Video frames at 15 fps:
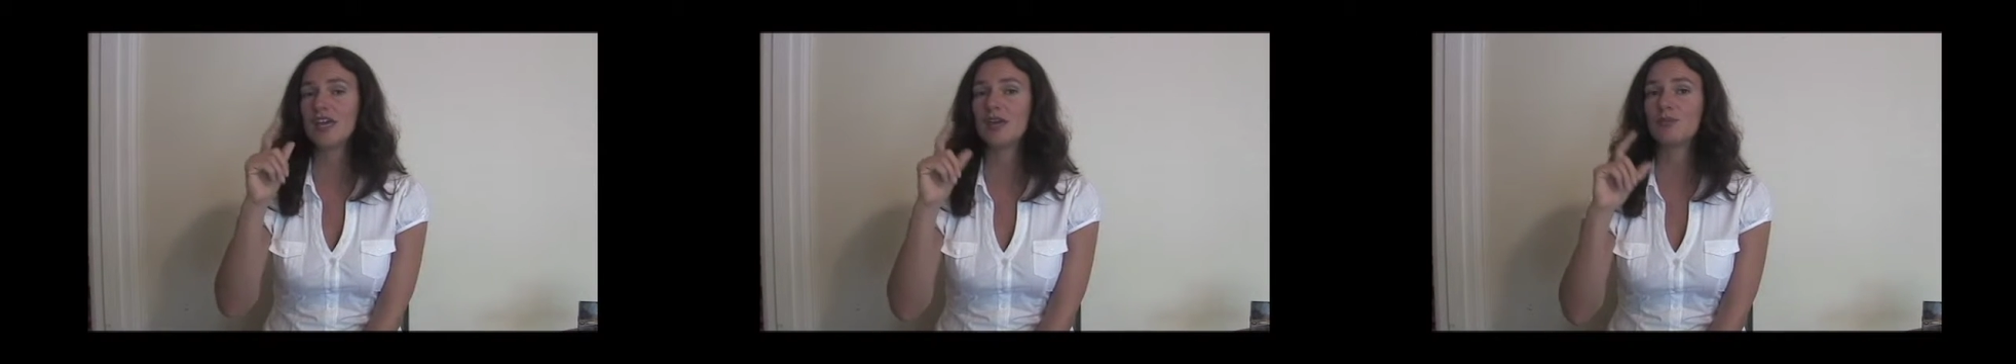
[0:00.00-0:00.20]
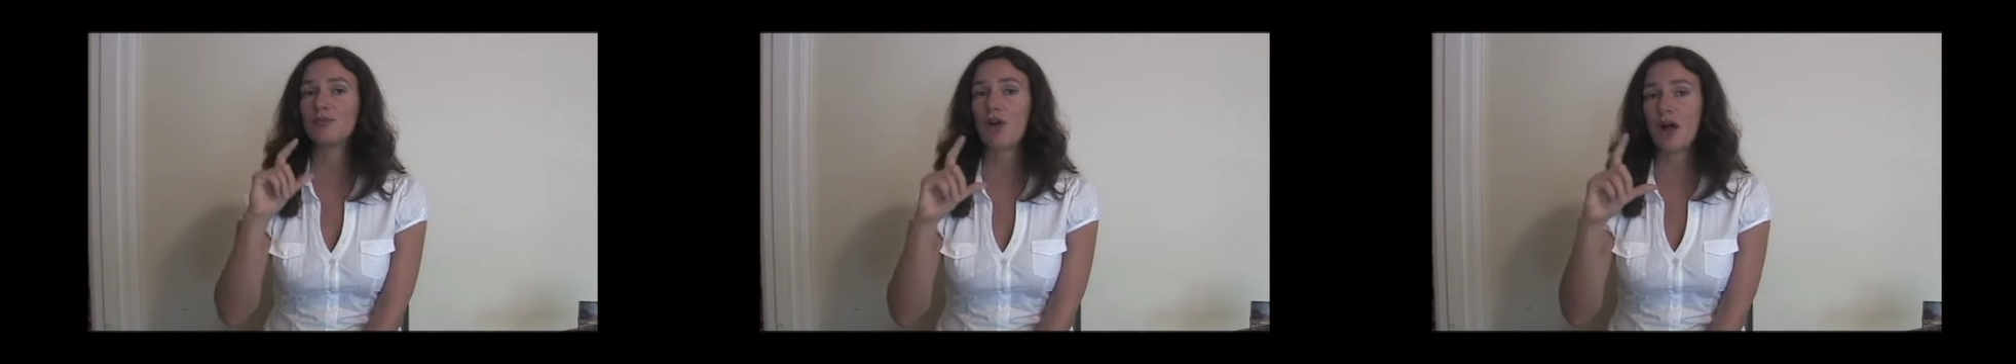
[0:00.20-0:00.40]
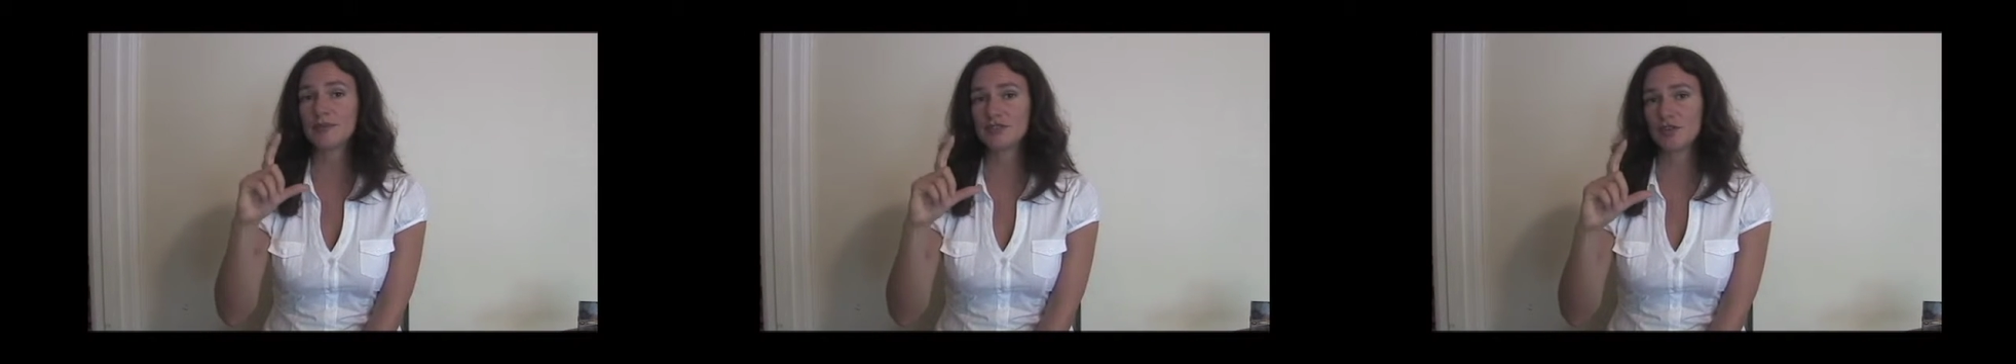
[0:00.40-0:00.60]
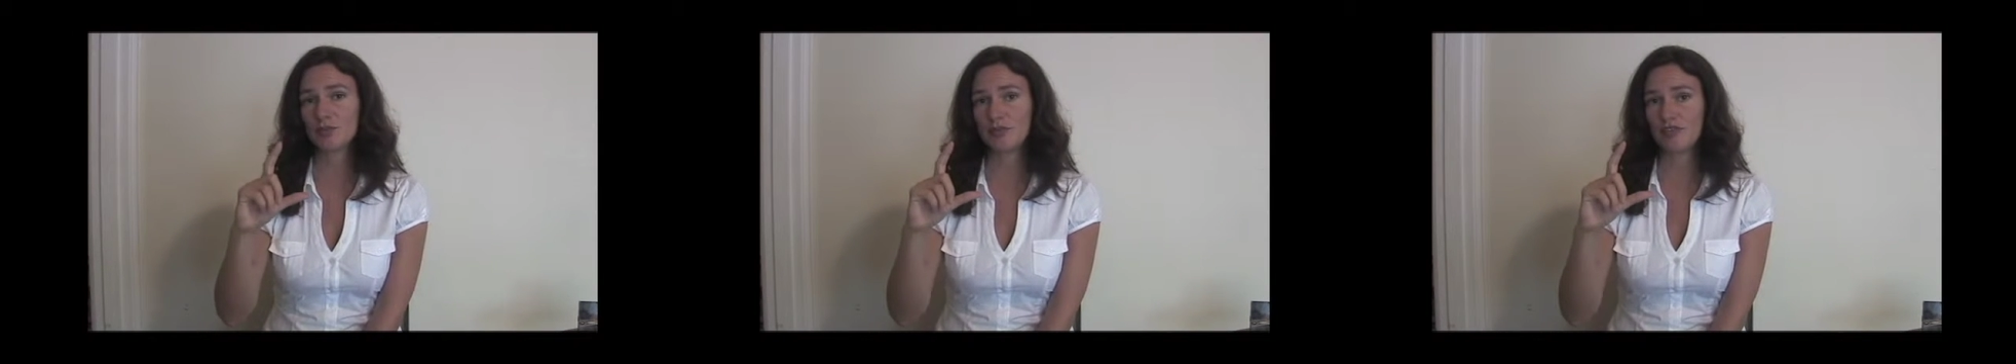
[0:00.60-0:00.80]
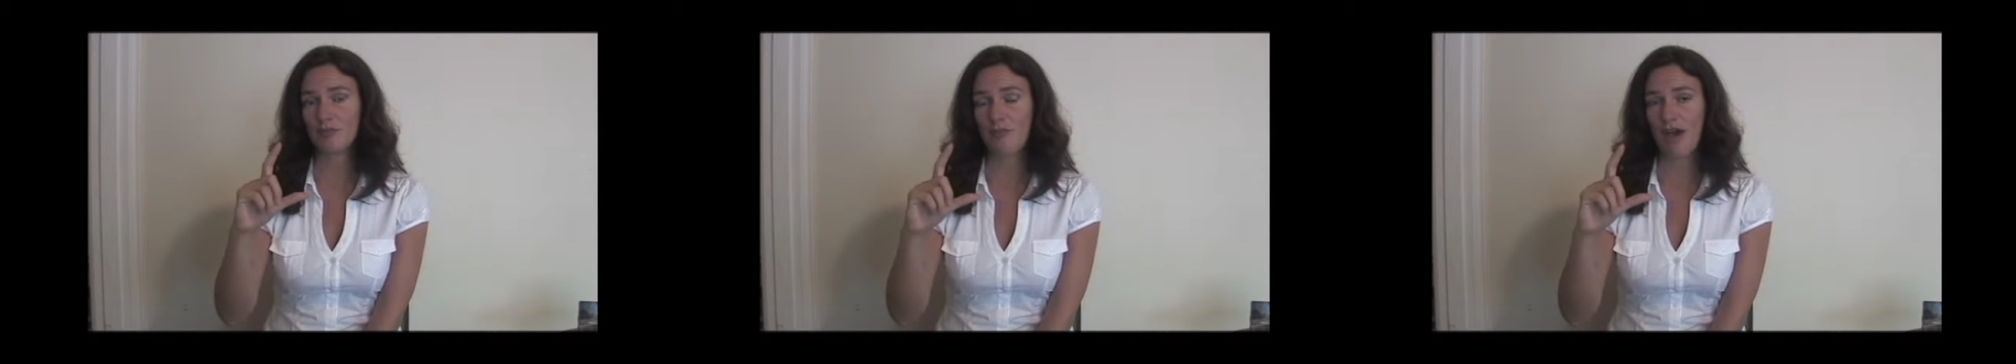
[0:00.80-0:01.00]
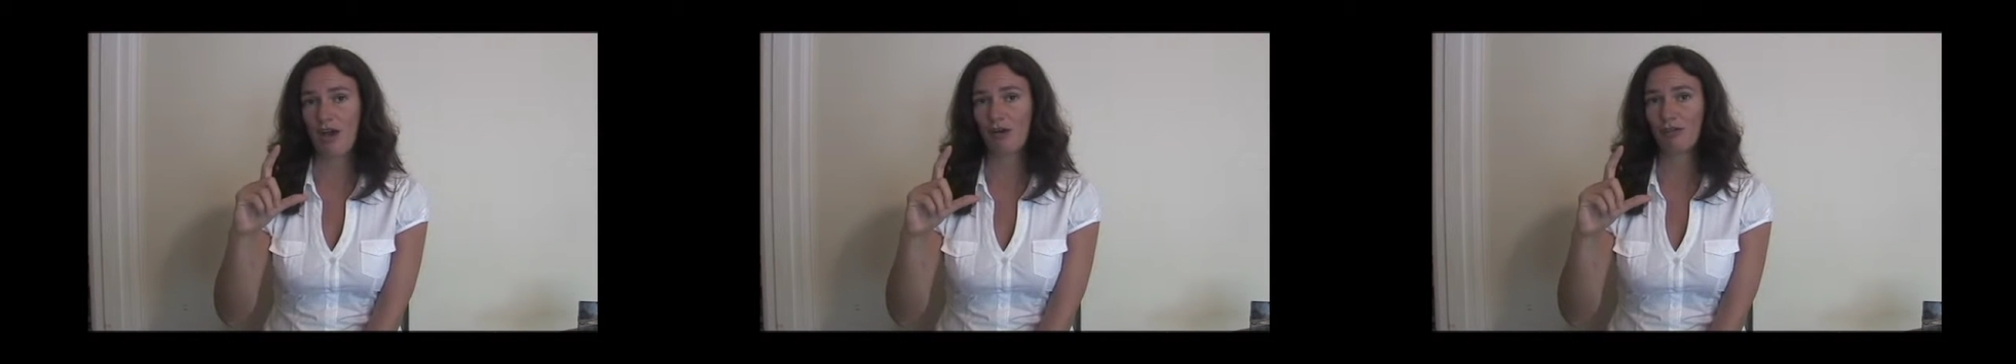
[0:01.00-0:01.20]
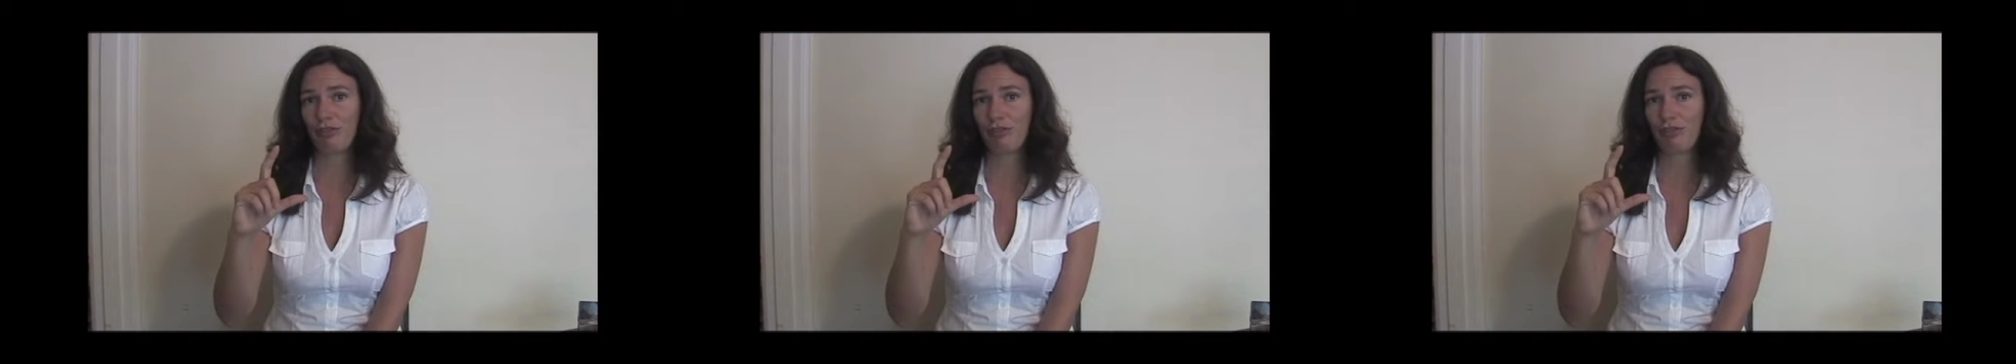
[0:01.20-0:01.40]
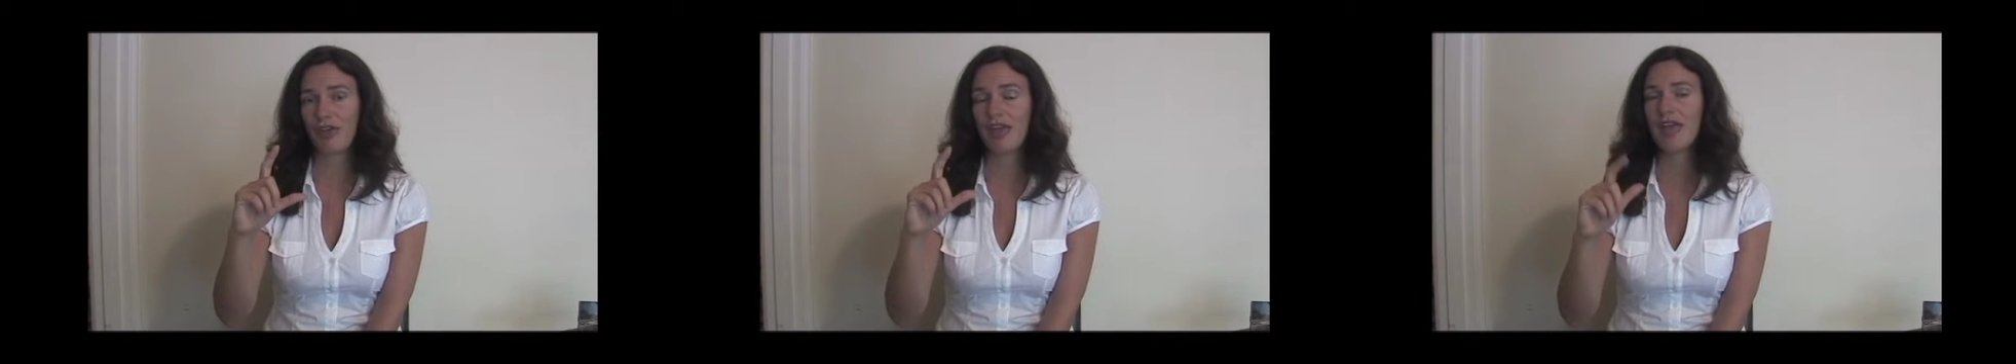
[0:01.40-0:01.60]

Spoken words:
It props open the mouth,